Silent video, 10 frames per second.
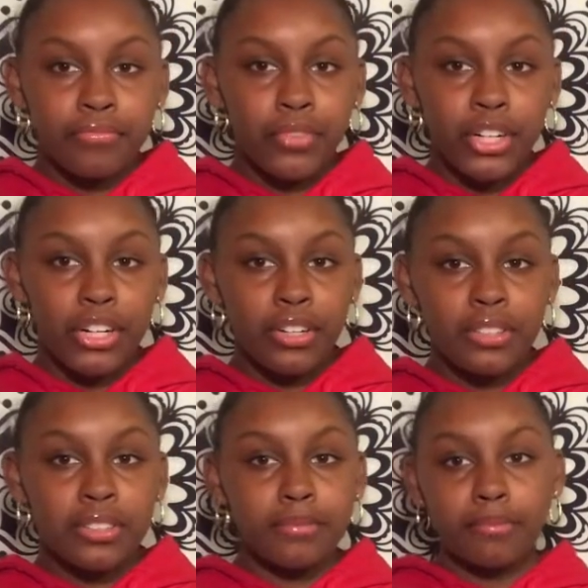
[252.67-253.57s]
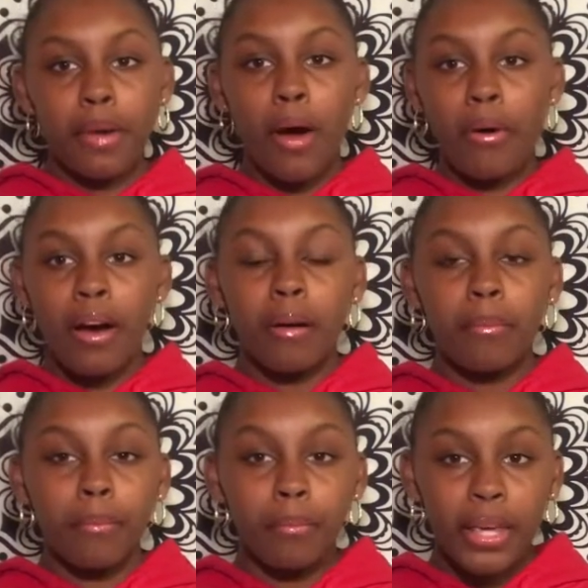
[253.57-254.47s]
for girls. I want
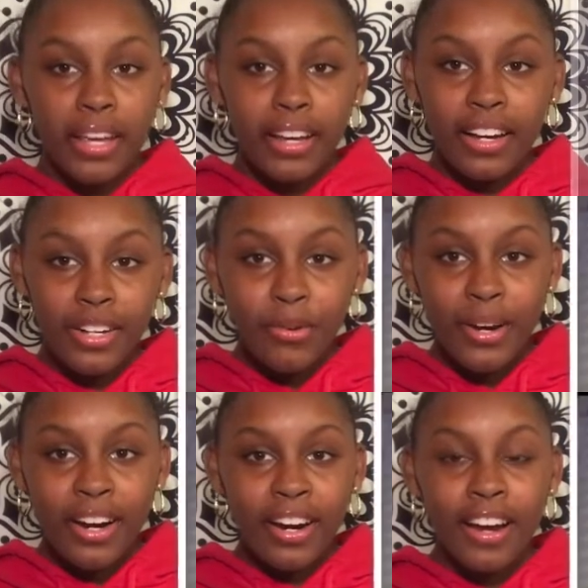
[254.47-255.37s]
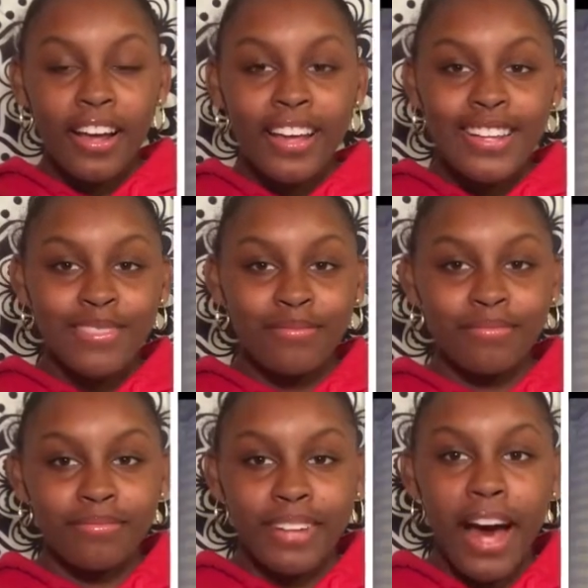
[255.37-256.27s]
pink underwear.
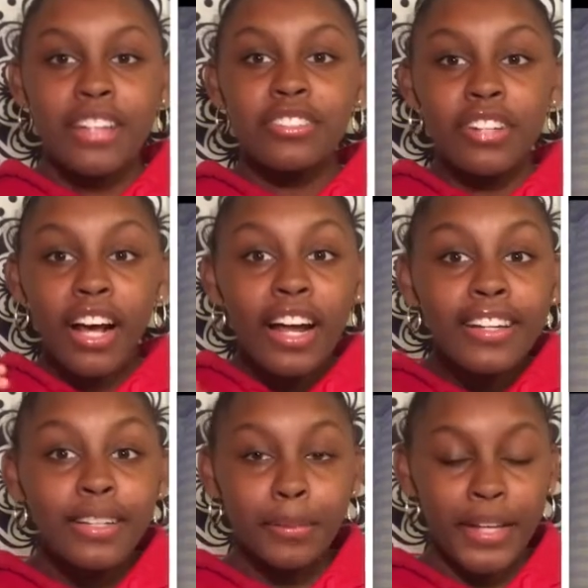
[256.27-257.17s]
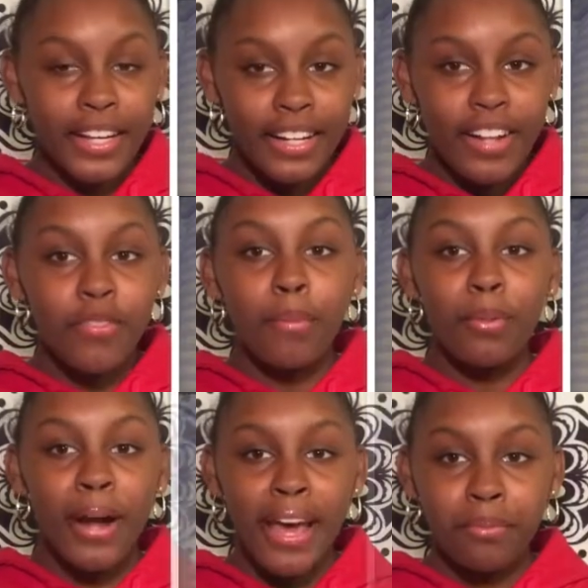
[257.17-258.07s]
Not the color pink, the
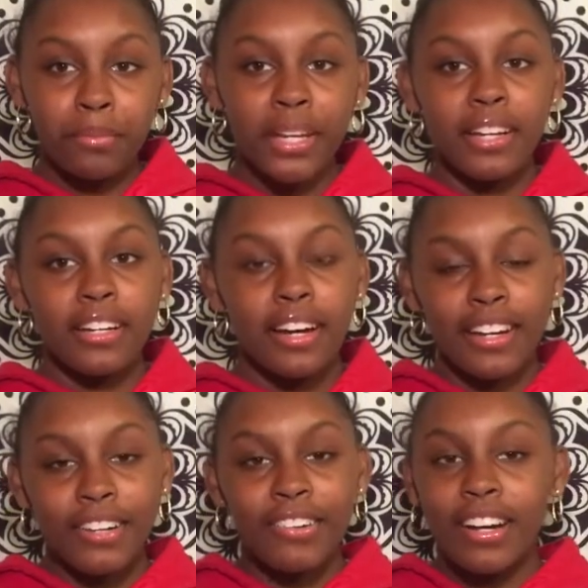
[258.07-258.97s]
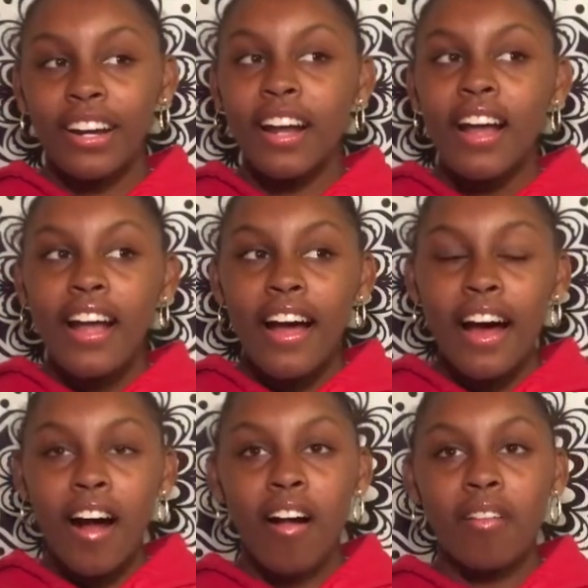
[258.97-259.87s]
brand pink underwear.
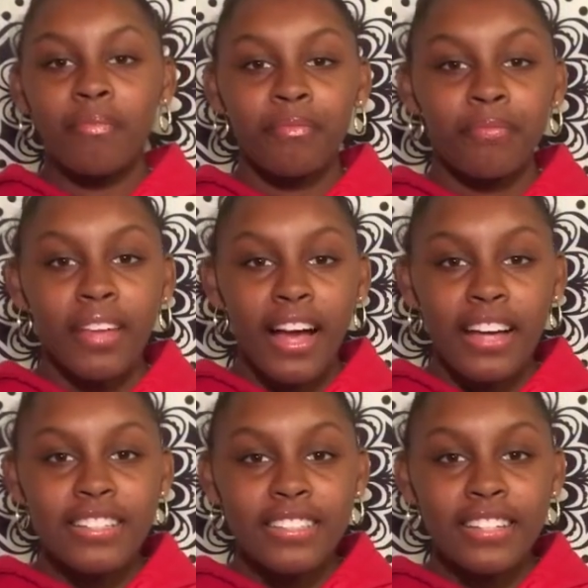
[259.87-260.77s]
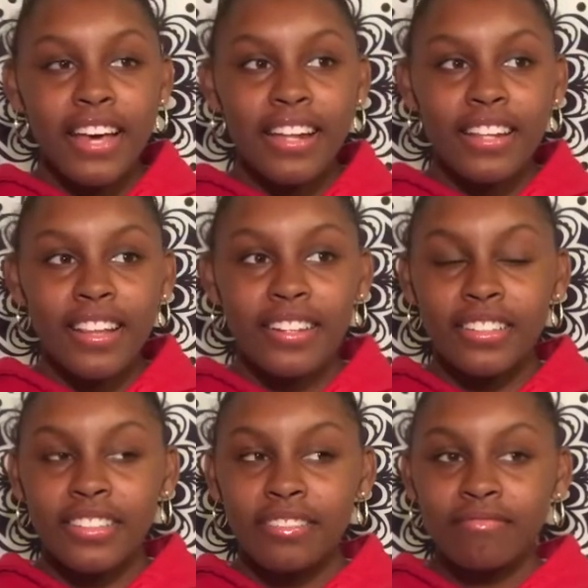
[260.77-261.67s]
I just like their